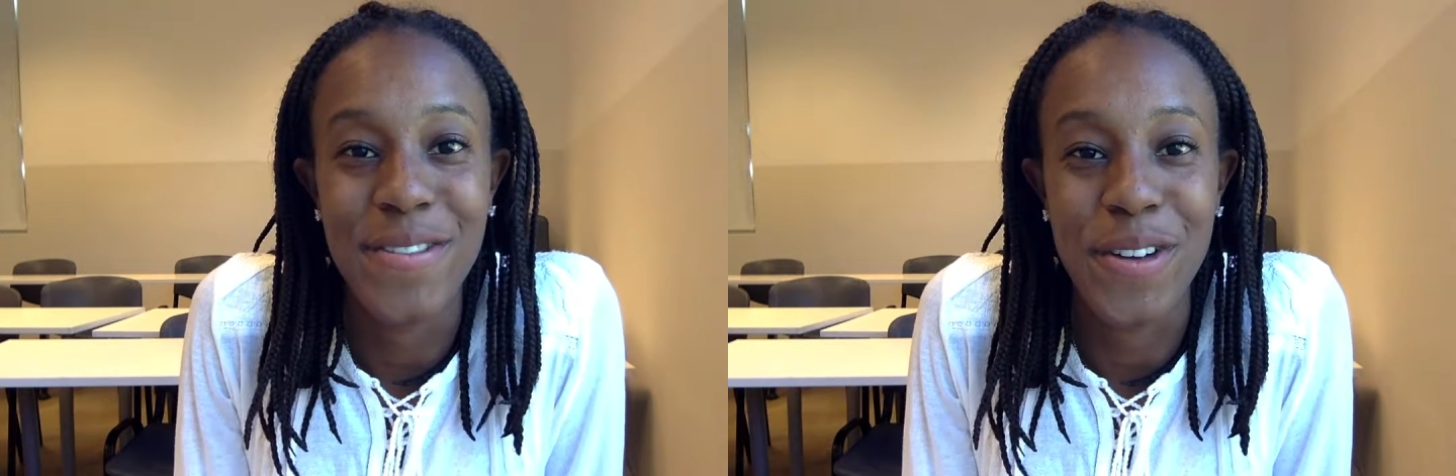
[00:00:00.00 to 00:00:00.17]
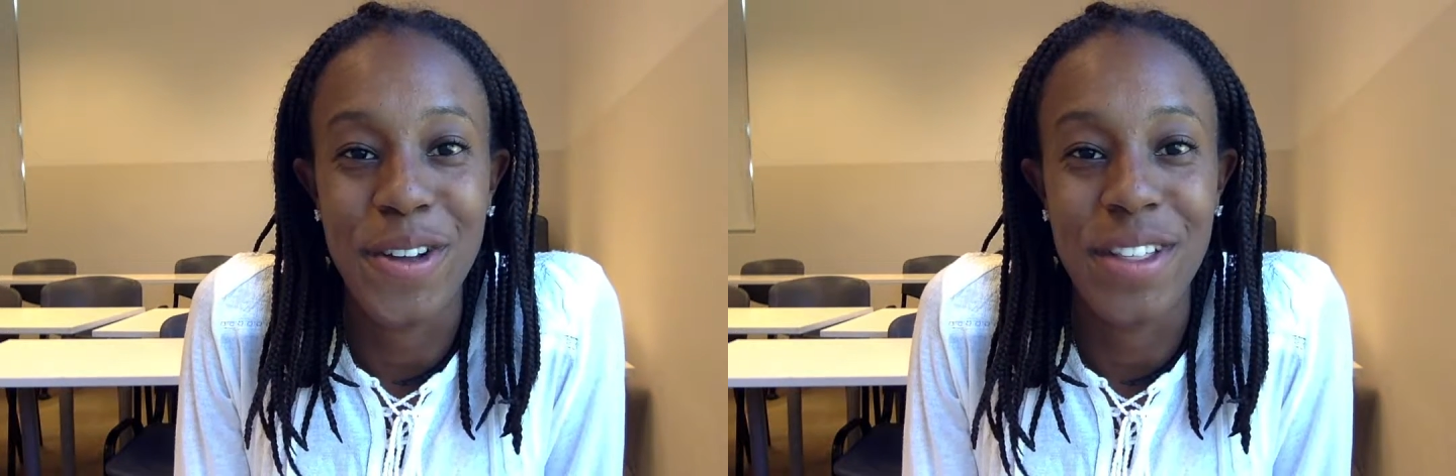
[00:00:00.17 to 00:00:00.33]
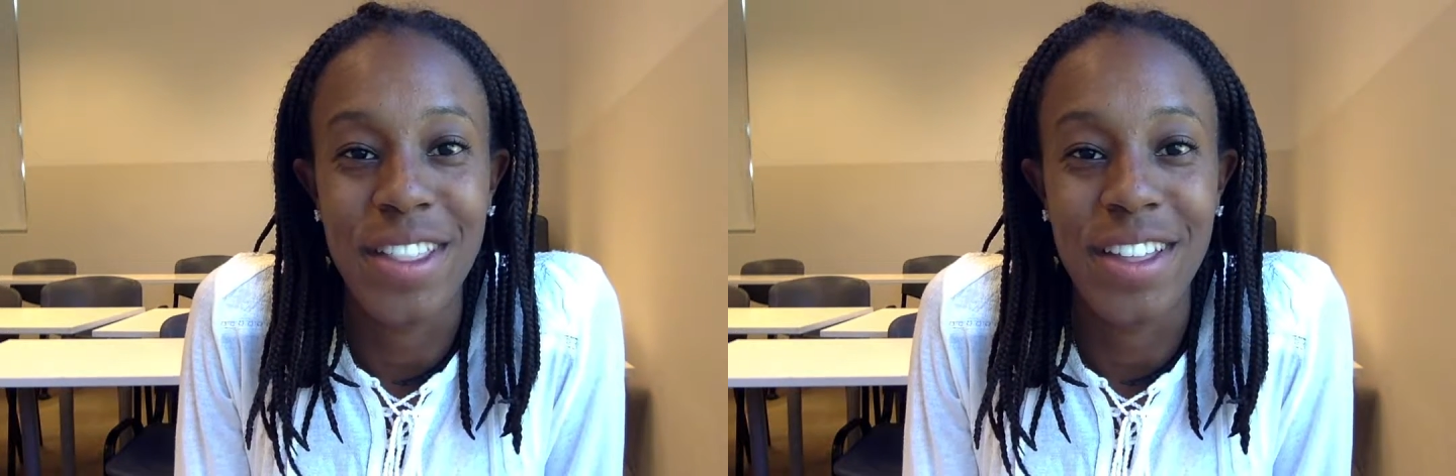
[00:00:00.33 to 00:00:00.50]

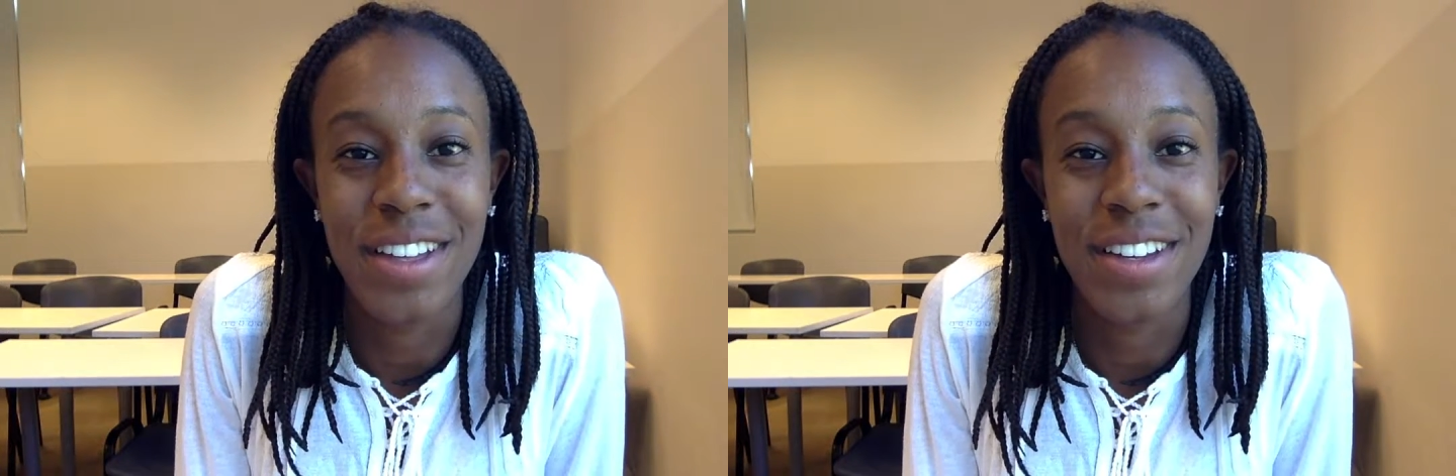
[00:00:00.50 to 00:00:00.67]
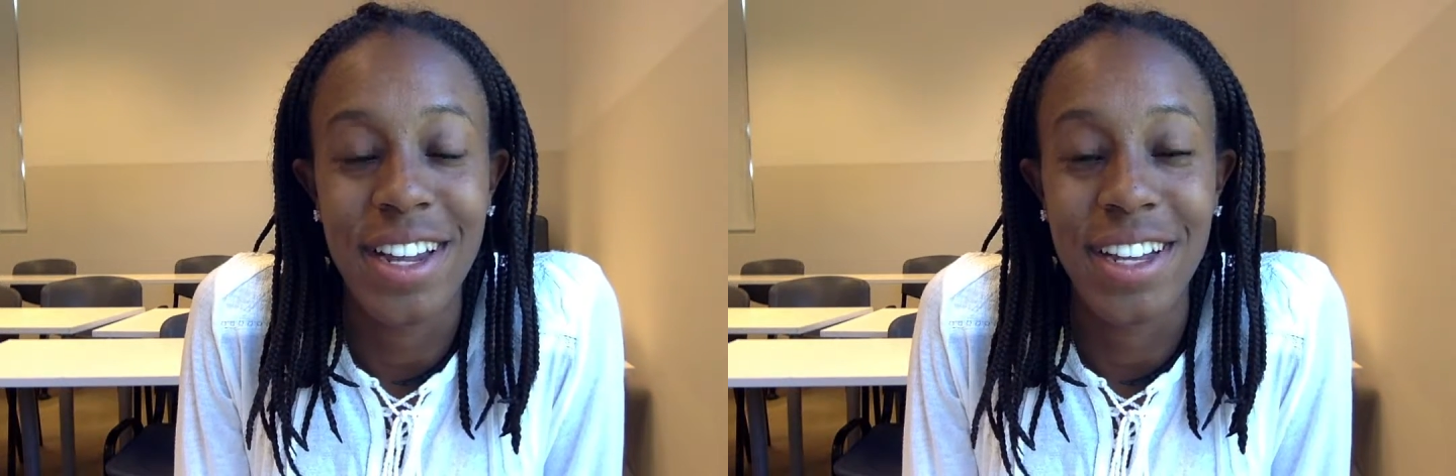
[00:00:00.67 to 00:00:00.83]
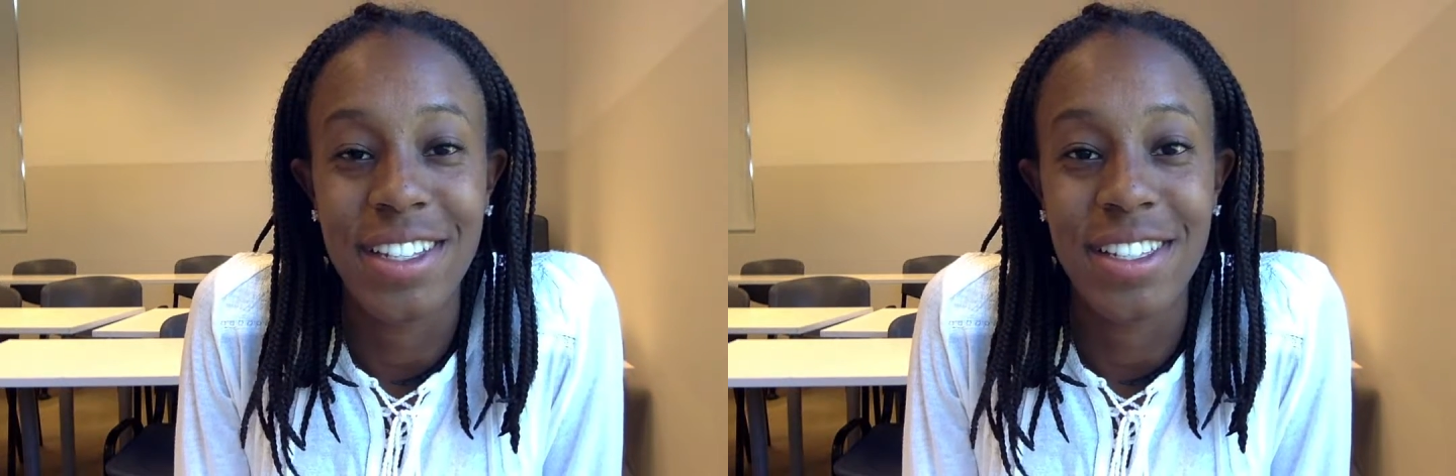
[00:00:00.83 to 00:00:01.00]
for the
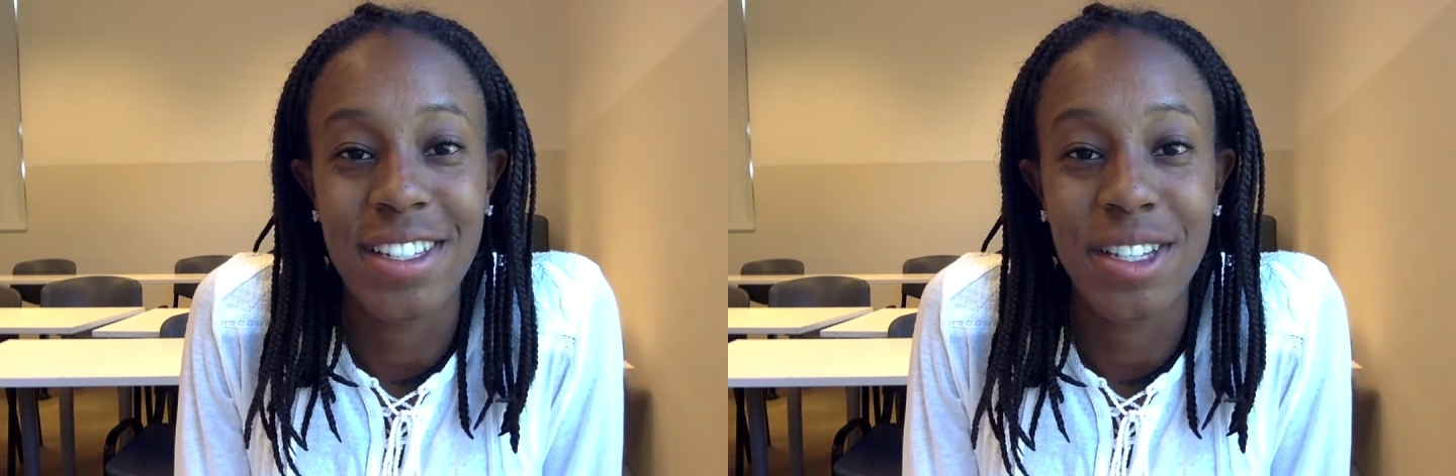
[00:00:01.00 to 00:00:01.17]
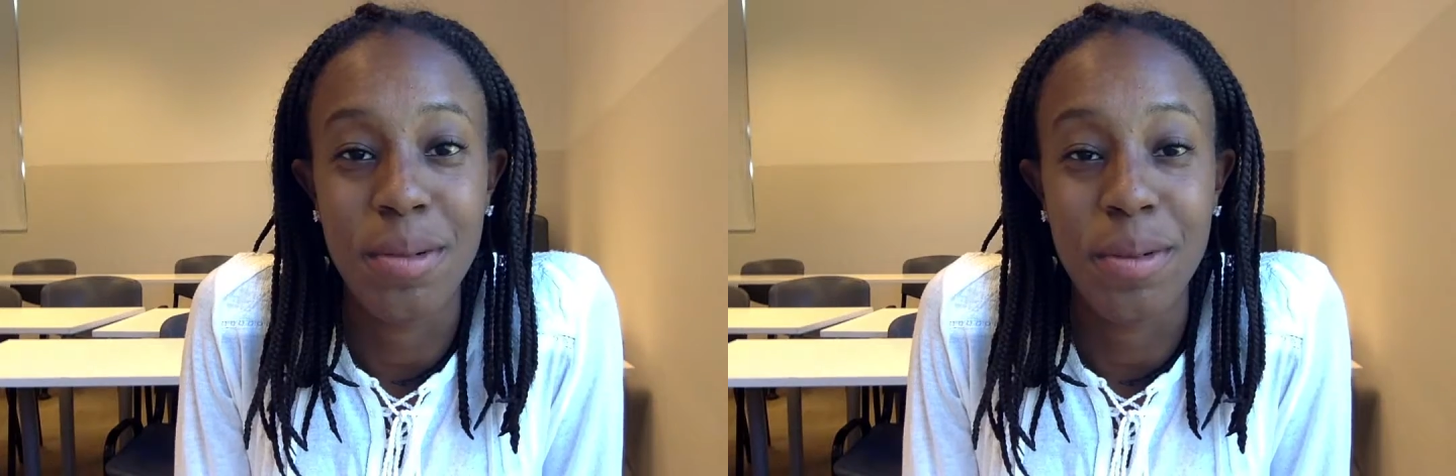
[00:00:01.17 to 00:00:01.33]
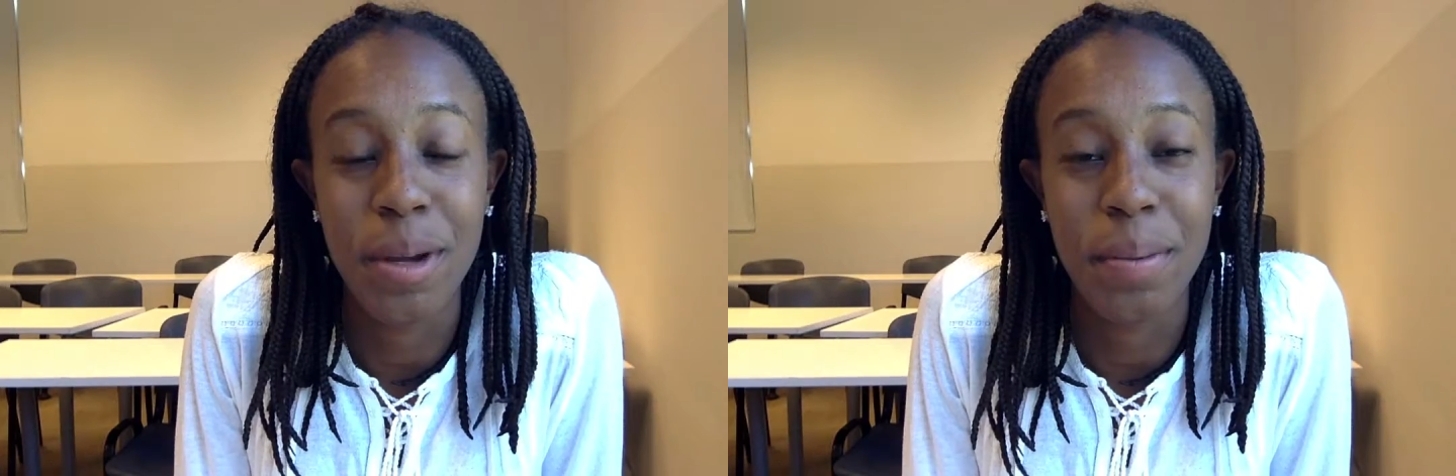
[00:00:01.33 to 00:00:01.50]

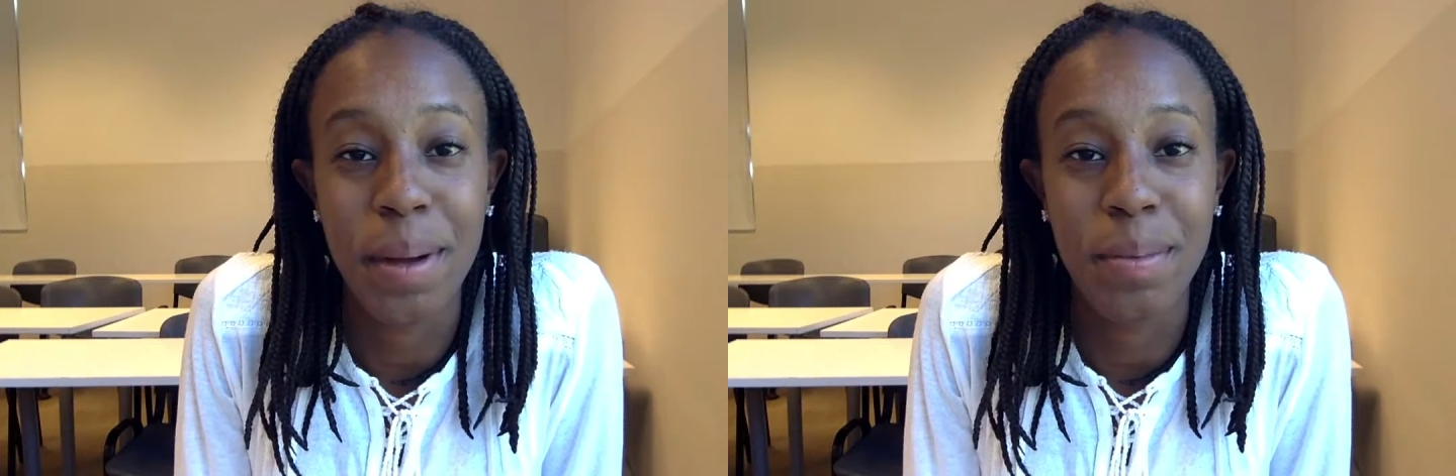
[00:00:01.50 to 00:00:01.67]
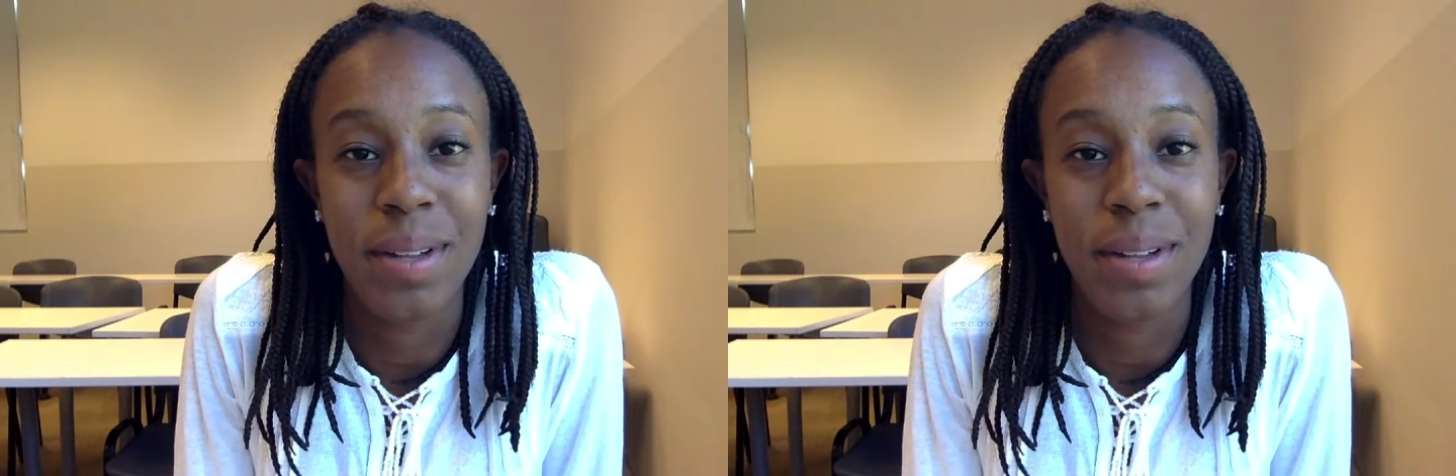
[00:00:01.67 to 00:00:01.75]
next career prep